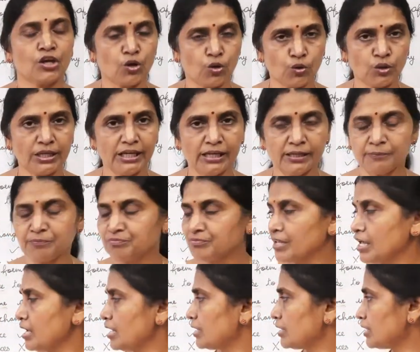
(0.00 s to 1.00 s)
Okay.
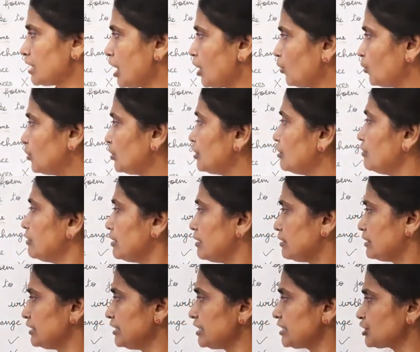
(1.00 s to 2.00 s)
Now,
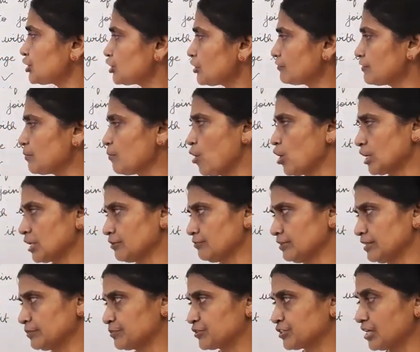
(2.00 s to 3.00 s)
list of the modal
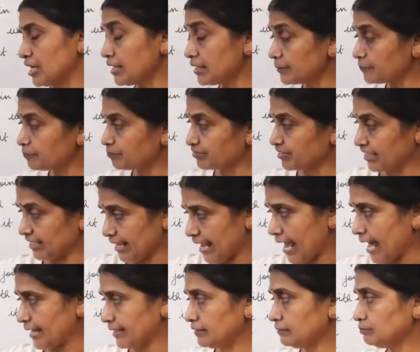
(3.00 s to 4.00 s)
verbs are
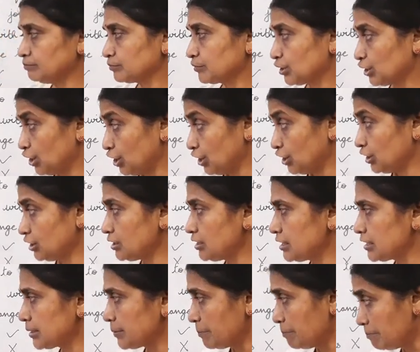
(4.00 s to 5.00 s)
can, could,
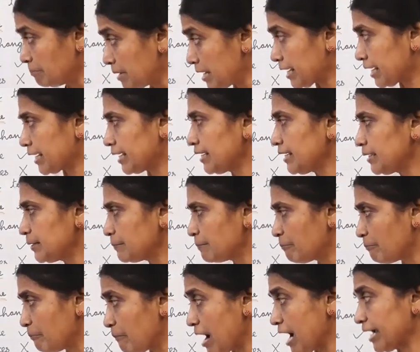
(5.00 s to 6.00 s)
may,
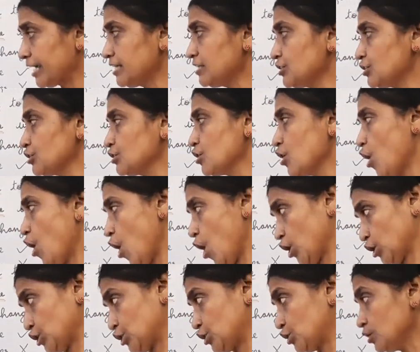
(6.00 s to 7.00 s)
might,
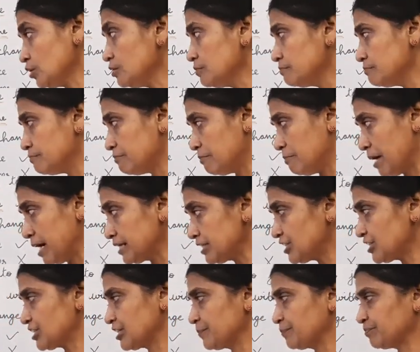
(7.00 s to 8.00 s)
ought to,
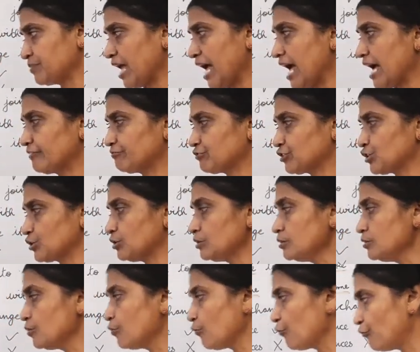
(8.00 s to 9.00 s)
must, have
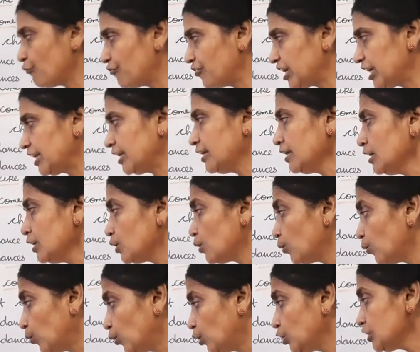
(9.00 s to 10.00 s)
to, will,
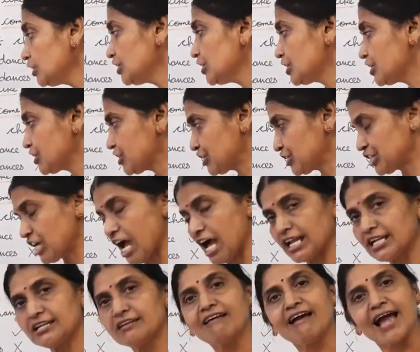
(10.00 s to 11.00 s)
would,
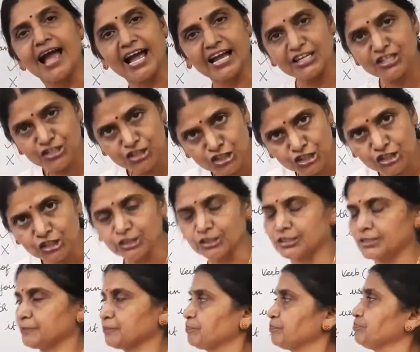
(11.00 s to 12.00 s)
shall and
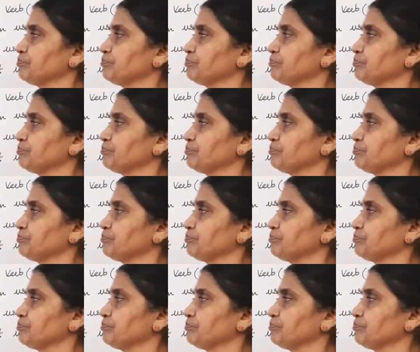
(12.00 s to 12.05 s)
should.